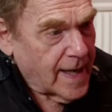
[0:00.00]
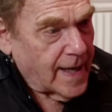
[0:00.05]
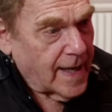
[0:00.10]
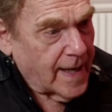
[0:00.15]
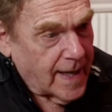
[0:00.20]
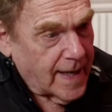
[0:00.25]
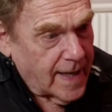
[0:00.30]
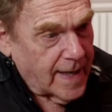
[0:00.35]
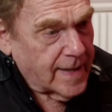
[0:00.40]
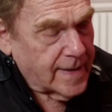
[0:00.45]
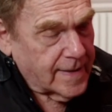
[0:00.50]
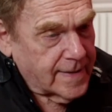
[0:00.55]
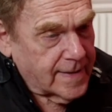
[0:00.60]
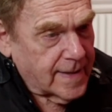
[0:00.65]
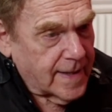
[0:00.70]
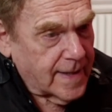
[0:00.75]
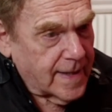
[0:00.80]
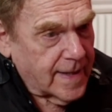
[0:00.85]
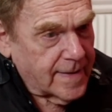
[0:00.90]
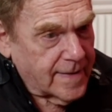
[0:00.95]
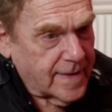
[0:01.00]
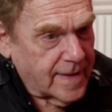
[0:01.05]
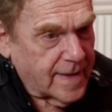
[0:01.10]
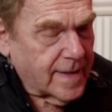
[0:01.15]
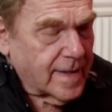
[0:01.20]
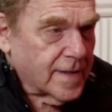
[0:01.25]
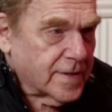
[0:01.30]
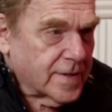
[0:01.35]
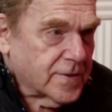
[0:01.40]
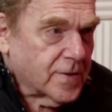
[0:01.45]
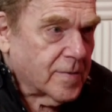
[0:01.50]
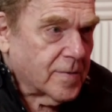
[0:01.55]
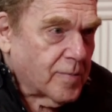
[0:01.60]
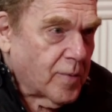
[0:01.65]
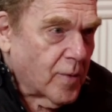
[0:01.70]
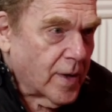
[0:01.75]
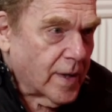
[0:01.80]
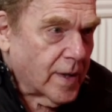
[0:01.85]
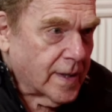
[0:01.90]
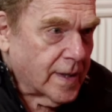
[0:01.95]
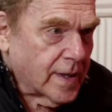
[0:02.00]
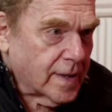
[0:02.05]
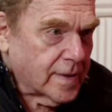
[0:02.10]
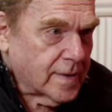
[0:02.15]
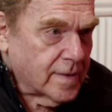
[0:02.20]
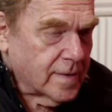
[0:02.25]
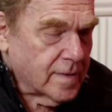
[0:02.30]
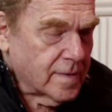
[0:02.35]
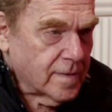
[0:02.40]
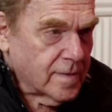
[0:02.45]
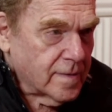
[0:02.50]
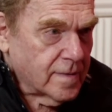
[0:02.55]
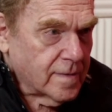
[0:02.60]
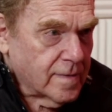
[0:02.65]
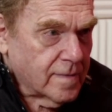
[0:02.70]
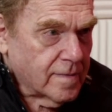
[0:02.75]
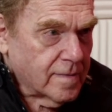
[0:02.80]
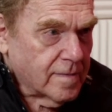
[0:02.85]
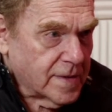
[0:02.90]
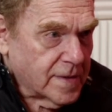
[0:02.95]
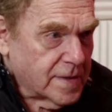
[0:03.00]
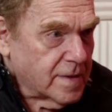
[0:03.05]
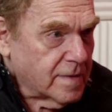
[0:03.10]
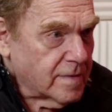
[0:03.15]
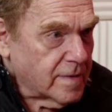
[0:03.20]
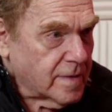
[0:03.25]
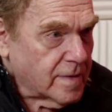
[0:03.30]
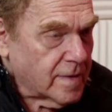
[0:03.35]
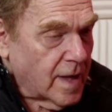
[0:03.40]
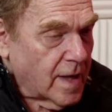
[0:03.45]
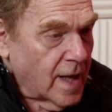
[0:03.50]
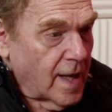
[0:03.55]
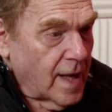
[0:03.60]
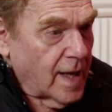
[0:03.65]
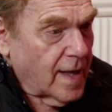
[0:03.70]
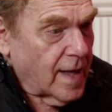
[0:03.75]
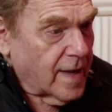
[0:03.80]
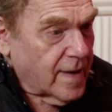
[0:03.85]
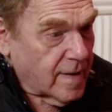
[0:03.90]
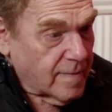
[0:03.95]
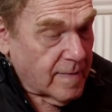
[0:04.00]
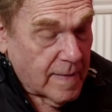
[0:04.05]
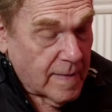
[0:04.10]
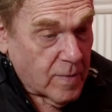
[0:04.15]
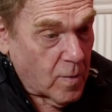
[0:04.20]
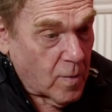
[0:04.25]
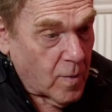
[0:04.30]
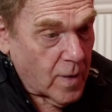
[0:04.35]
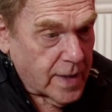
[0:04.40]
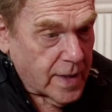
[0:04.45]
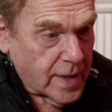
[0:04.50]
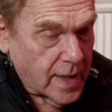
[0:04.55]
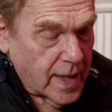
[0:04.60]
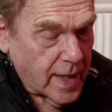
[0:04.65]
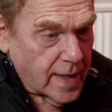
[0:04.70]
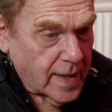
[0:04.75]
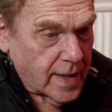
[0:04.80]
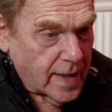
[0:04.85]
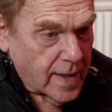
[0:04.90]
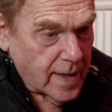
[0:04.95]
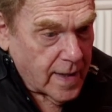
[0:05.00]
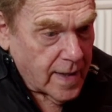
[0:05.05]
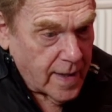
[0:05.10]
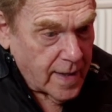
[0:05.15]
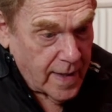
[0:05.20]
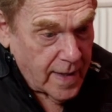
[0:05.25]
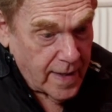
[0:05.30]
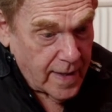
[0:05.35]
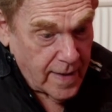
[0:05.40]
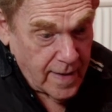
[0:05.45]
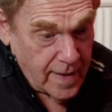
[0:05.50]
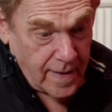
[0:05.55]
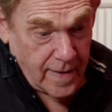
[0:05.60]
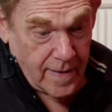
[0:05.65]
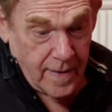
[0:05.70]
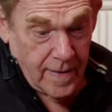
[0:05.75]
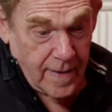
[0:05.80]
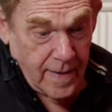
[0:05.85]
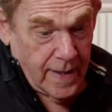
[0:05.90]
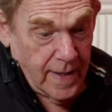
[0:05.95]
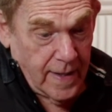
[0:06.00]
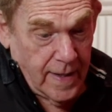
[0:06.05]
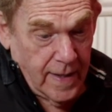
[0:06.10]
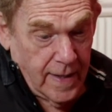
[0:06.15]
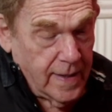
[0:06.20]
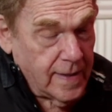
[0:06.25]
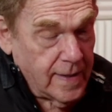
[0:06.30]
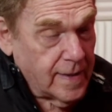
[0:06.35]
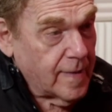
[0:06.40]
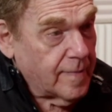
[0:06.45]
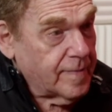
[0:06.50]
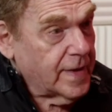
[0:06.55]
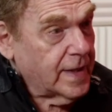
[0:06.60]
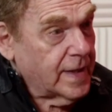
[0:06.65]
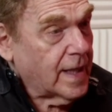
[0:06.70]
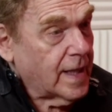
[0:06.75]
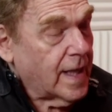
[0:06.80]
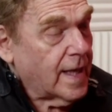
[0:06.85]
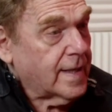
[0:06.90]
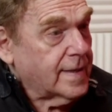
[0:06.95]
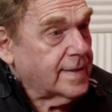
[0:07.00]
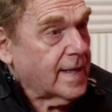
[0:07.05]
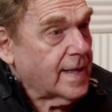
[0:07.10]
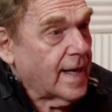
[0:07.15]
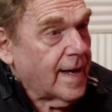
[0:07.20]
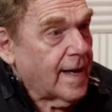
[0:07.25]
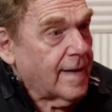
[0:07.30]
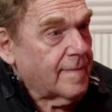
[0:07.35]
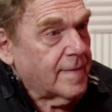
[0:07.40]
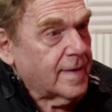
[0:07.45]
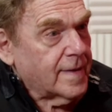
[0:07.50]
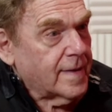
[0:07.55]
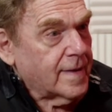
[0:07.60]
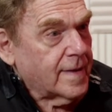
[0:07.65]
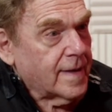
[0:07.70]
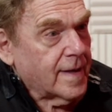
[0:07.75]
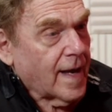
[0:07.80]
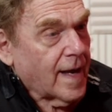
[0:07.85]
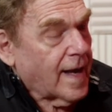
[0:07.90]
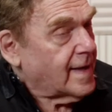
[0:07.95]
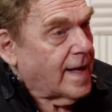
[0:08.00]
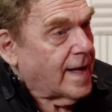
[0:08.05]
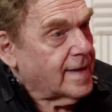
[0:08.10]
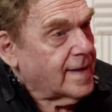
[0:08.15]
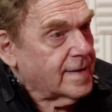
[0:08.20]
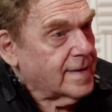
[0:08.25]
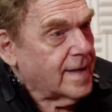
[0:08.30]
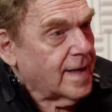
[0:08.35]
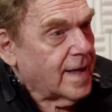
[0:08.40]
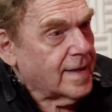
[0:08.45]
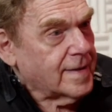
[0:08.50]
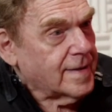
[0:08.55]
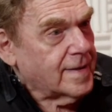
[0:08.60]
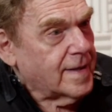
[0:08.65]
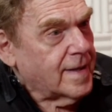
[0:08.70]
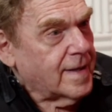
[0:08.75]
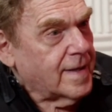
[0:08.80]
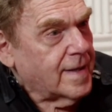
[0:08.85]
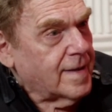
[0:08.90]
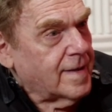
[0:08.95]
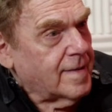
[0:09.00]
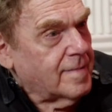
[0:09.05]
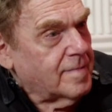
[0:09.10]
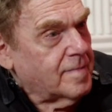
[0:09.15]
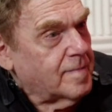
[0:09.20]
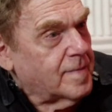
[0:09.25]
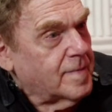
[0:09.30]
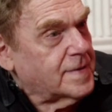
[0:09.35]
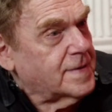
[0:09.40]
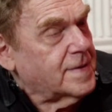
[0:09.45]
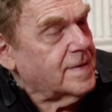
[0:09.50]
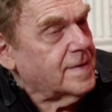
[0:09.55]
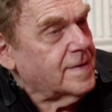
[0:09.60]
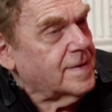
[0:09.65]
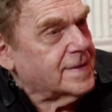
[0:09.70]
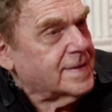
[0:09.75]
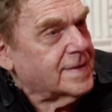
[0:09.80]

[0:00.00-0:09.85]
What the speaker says: And then at a certain point, get to material. Mm-hmm. And I remember one night I had eaten up the allotted time and I hadn't gotten to any material.